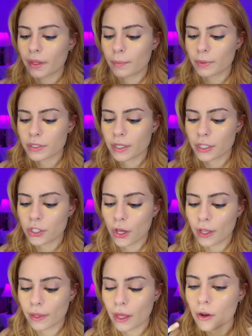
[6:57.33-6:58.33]
just going to
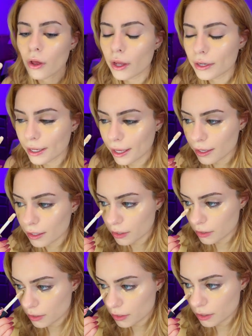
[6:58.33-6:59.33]
dot that on again,
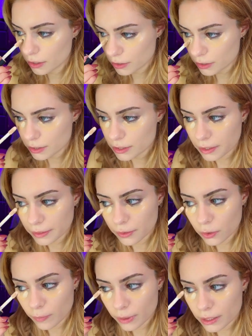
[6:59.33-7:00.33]
just a
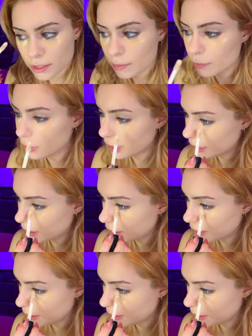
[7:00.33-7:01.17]
little bit to brighten it